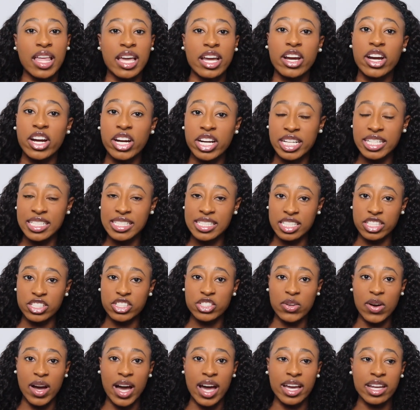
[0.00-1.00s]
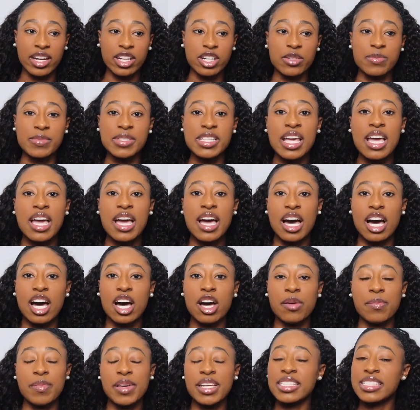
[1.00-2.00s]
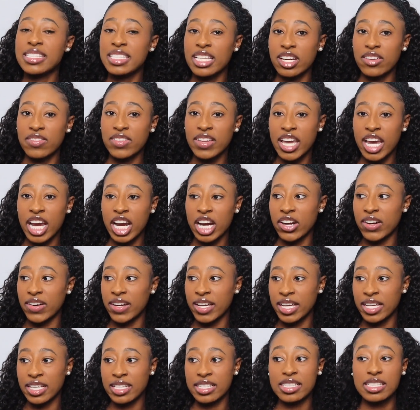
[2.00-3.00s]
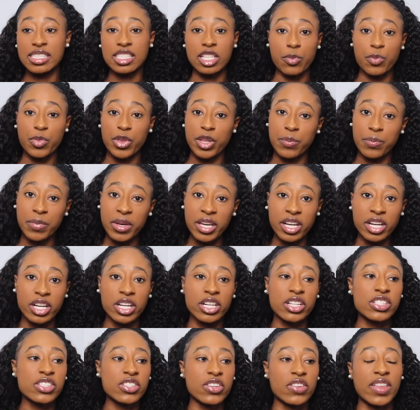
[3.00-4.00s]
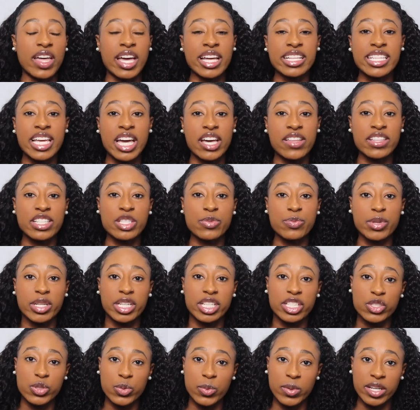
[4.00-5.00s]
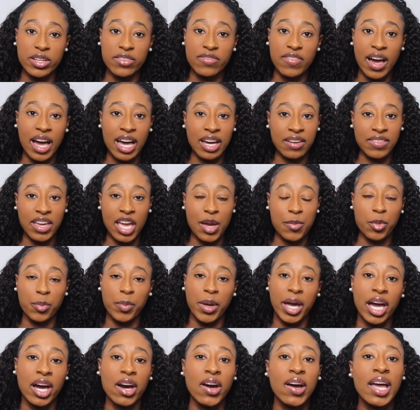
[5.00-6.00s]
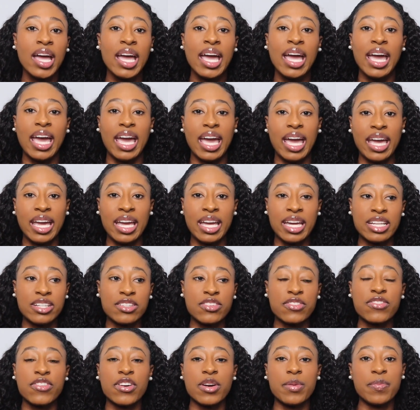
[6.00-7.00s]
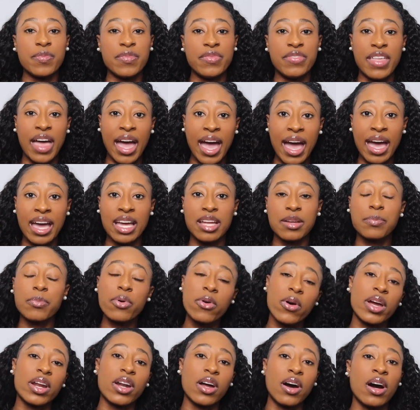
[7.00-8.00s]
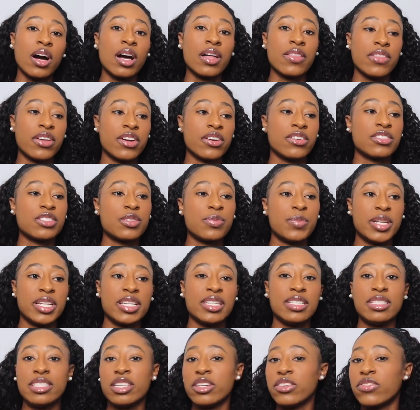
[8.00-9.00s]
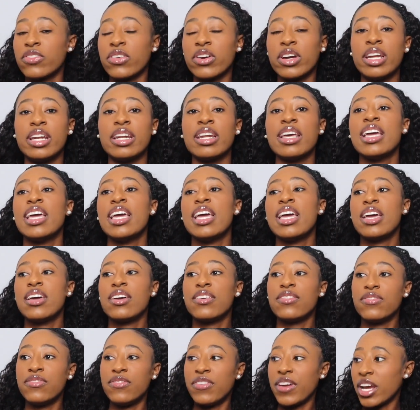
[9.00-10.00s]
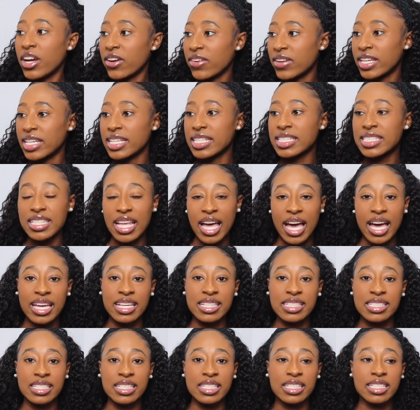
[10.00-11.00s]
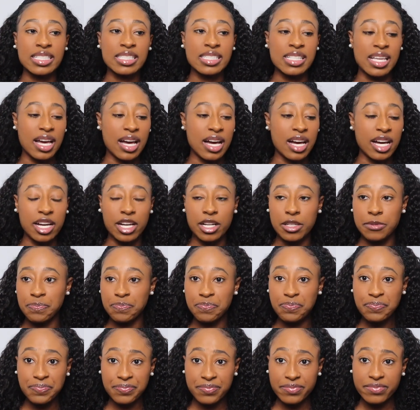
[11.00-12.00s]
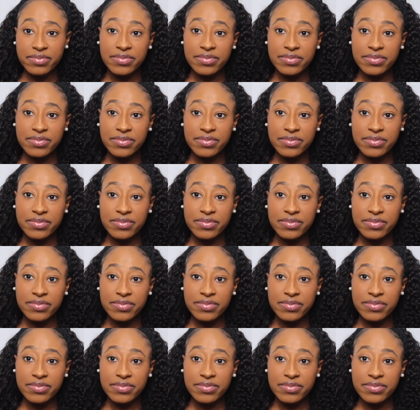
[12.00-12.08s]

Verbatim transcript: like her essential items um, instead of carrying something bigger so that's how the Speedy 25 came about and from that point on there's been different various sizes um,